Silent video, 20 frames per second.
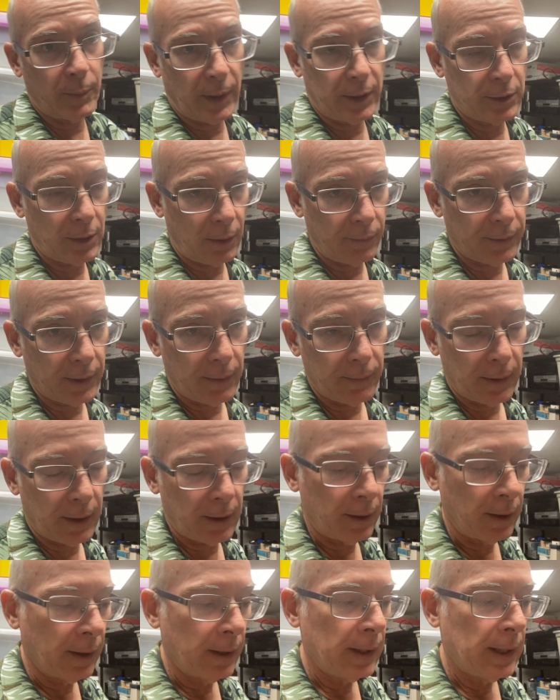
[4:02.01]
my shelves down
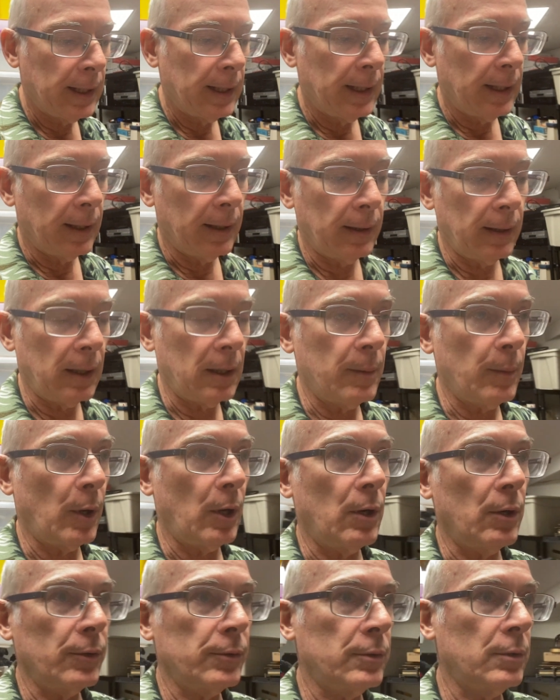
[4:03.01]
there. And then I'm
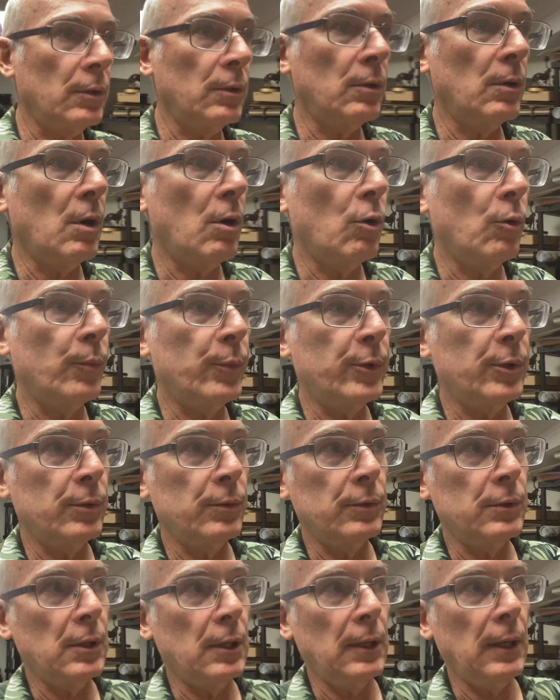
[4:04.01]
also hope to
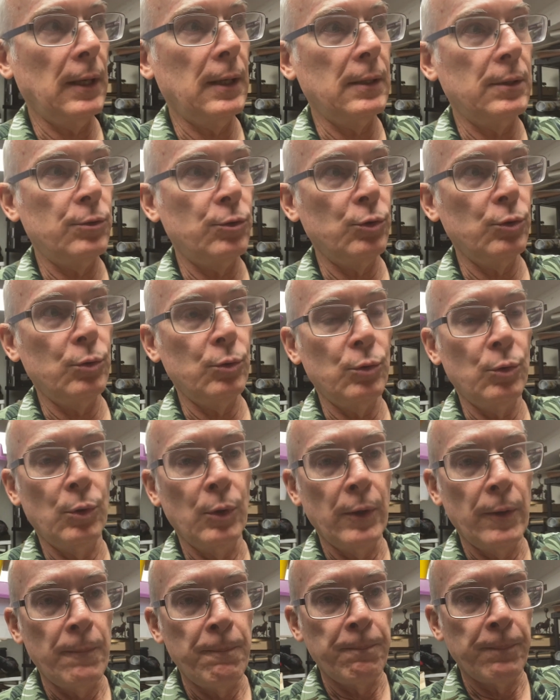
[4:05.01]
today to
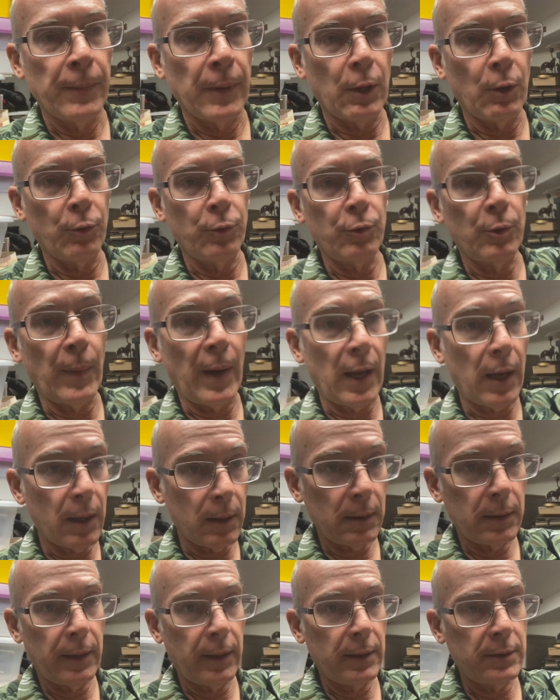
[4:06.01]
go through my
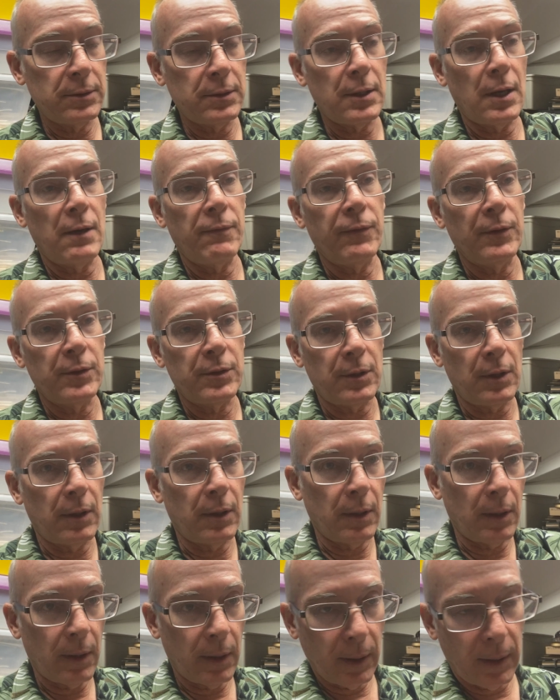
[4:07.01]
holiday stuff and start
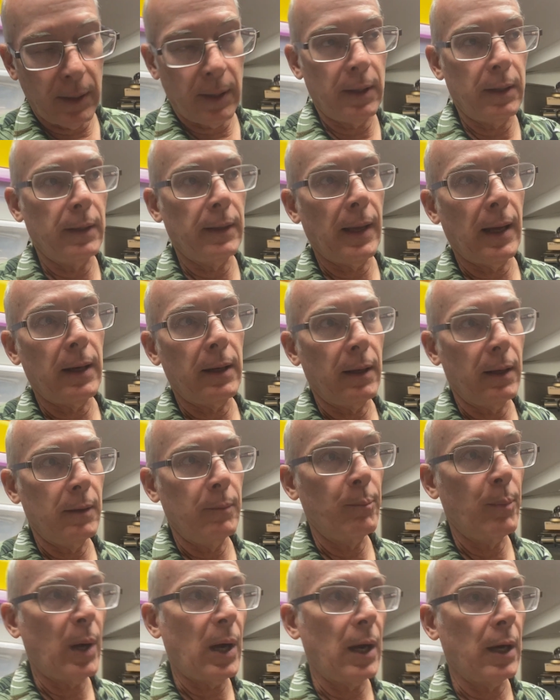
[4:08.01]
getting that
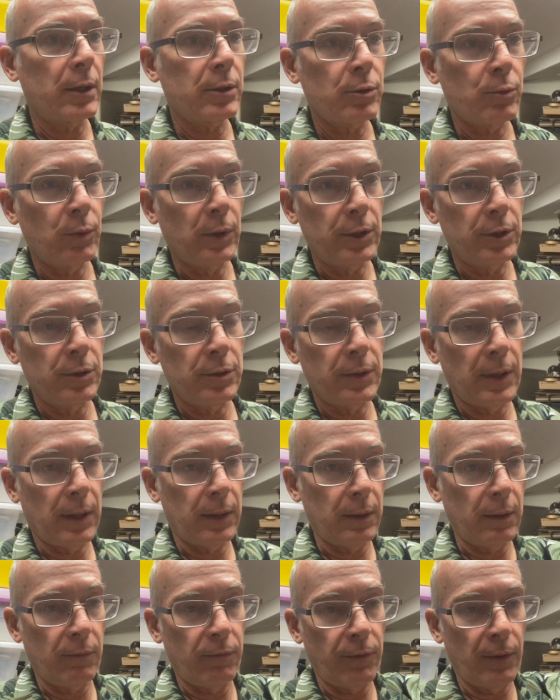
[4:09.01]
unboxed, which is at
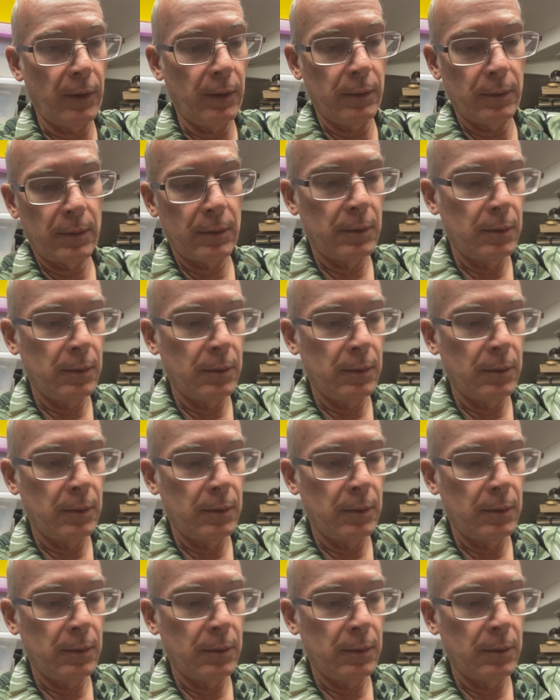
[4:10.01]
the front